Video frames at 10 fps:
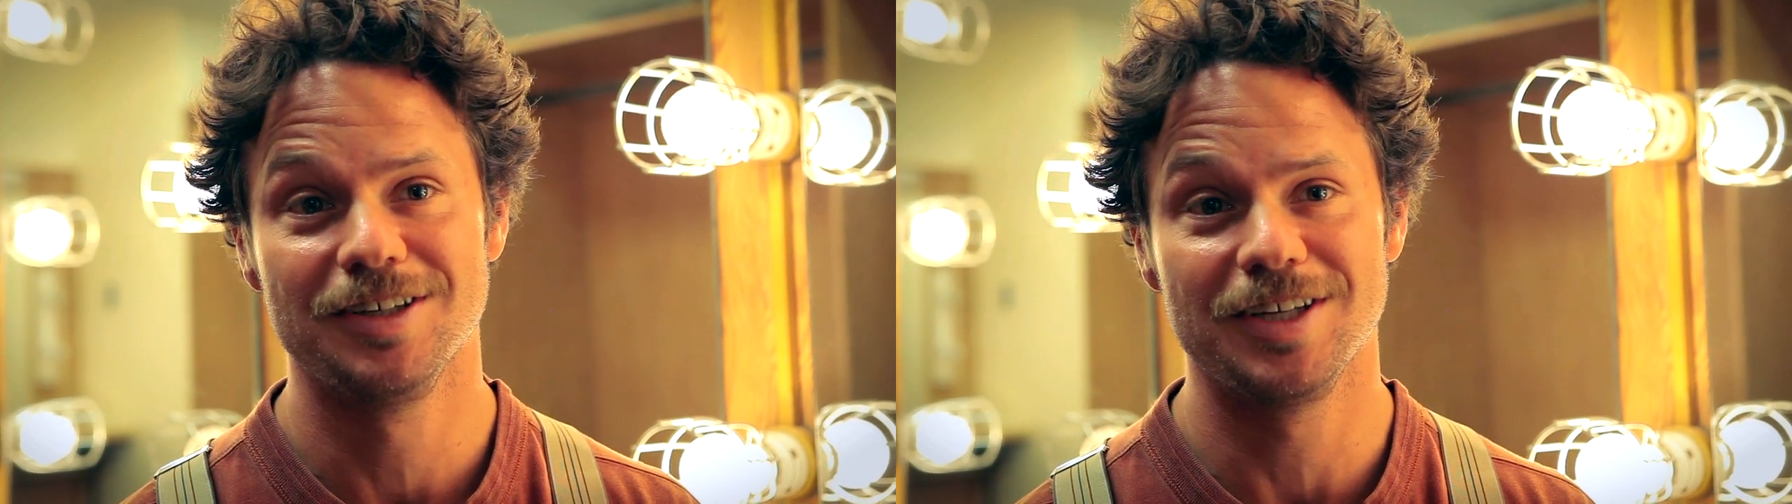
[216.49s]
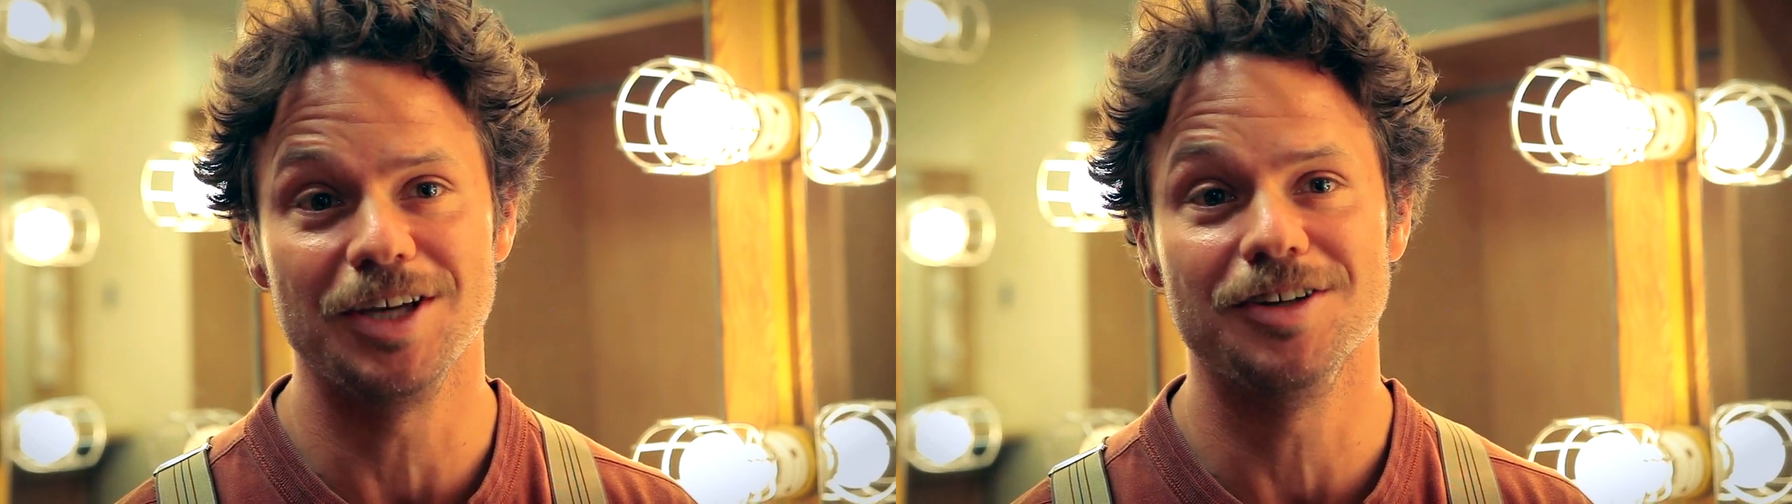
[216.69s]

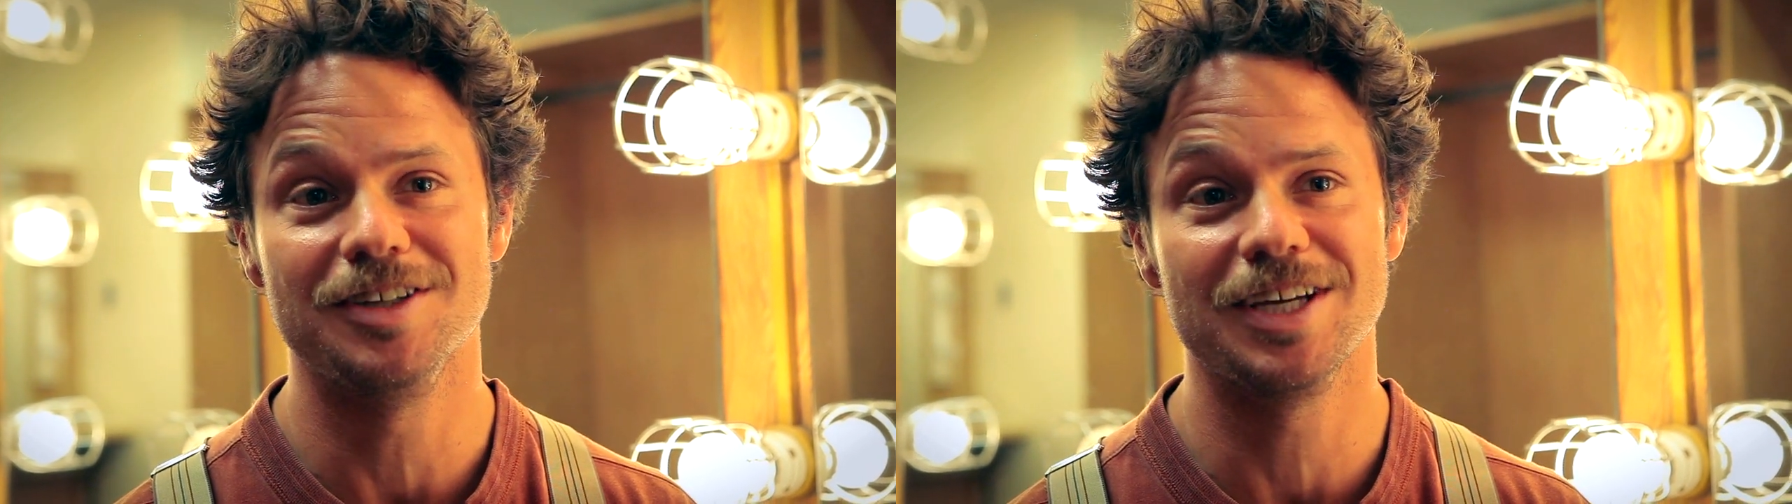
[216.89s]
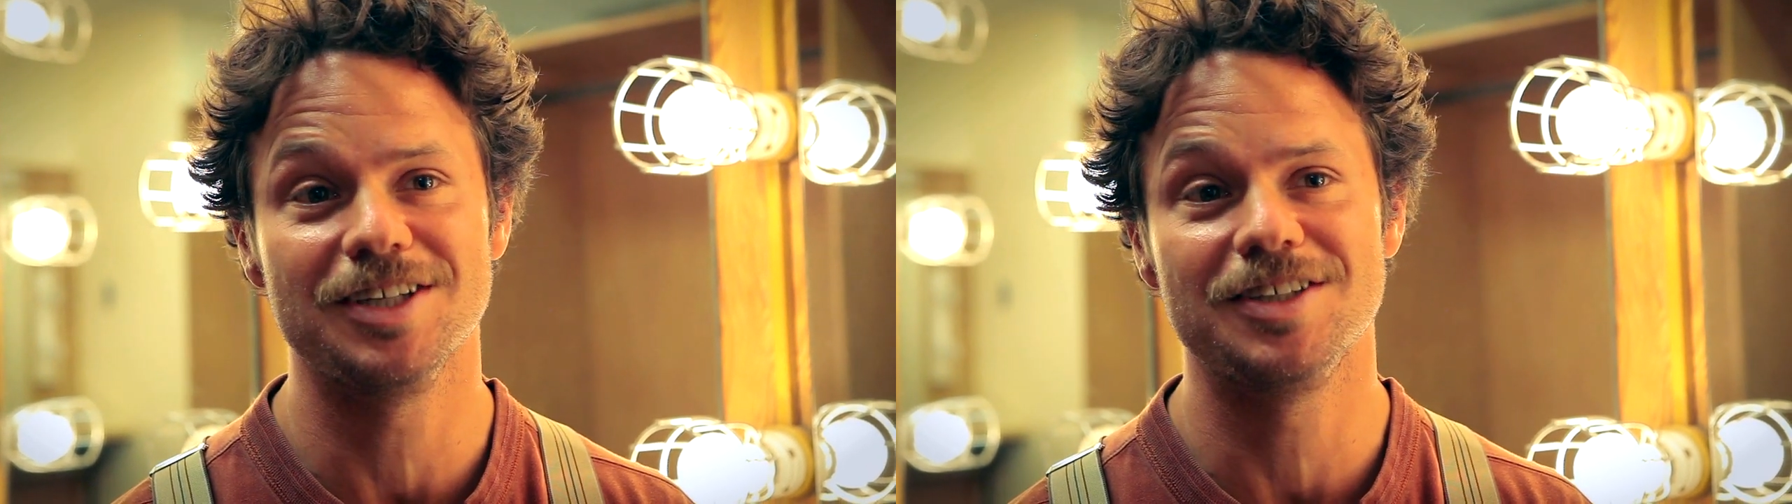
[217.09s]
Get your
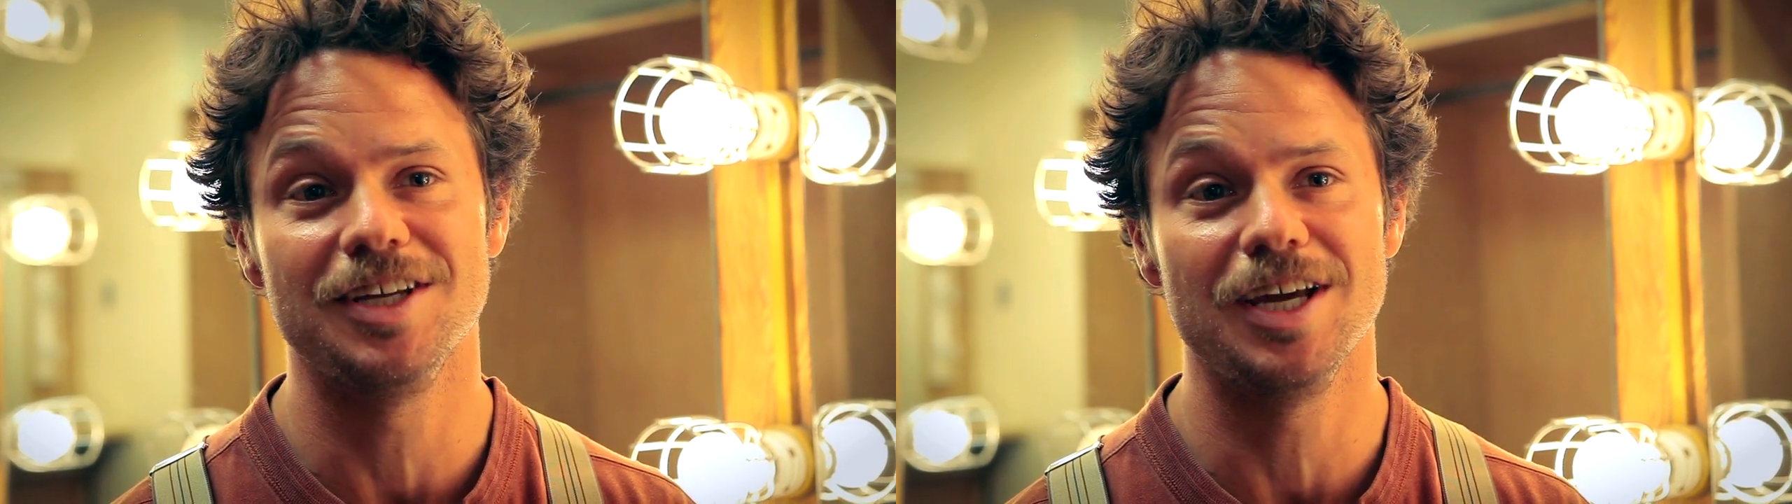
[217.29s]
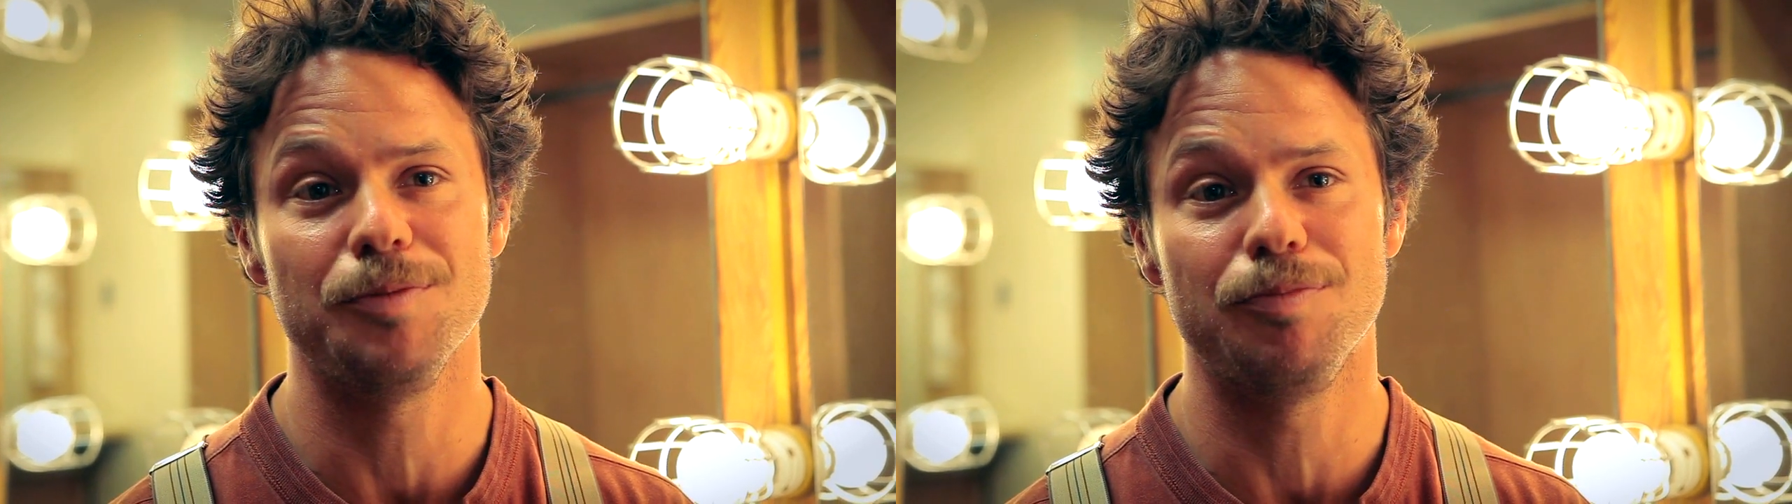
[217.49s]
tickets today at